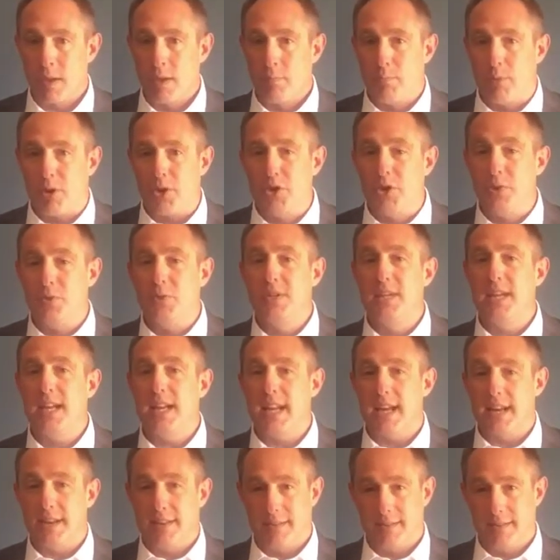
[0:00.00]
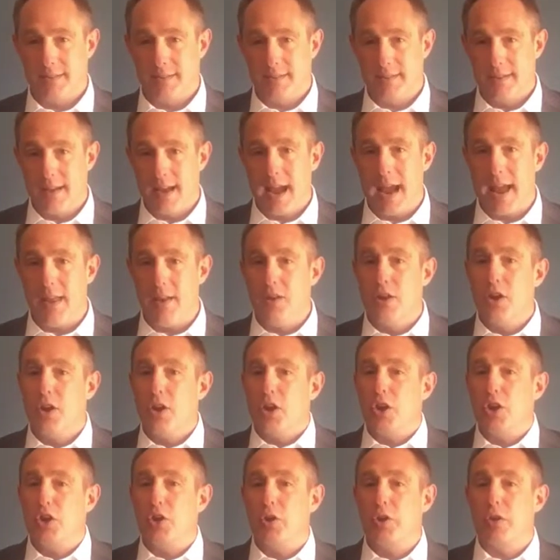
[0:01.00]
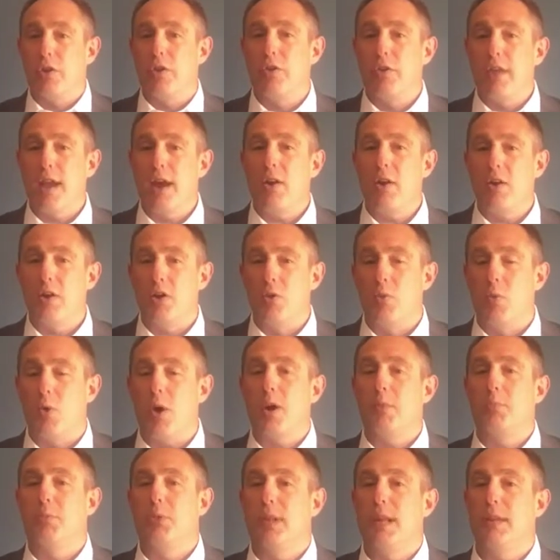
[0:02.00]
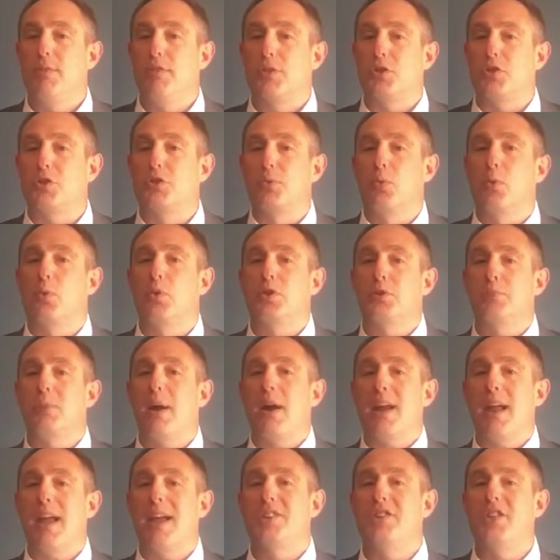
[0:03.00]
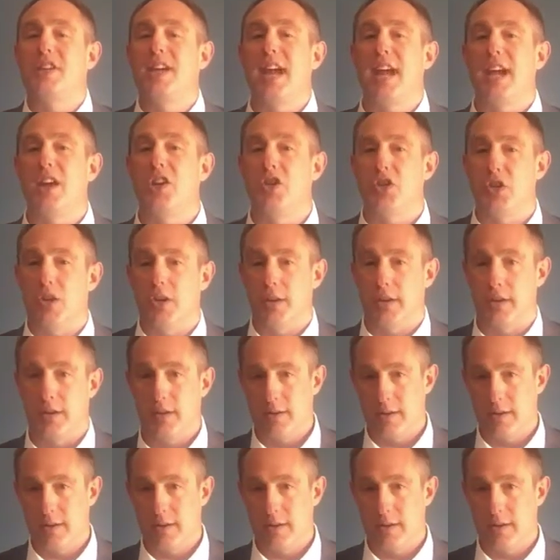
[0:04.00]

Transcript: But you did it, and you're there, and you want to believe that the school is about education.